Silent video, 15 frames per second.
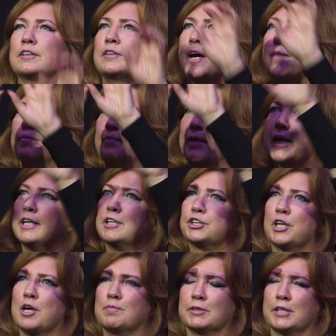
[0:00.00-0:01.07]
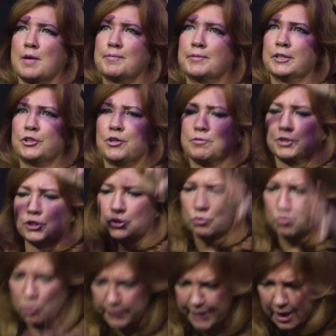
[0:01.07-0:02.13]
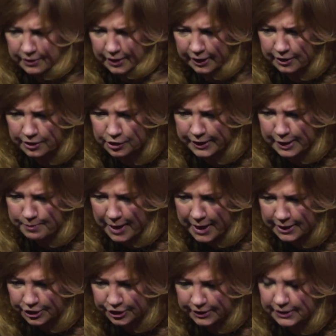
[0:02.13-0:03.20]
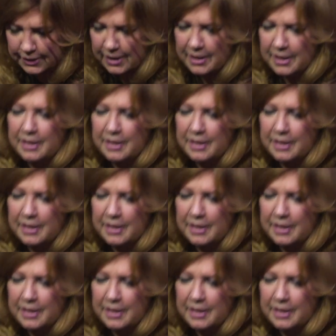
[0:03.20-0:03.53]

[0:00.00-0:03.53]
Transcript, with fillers: that page comes up that you have to scroll down like thirty pages.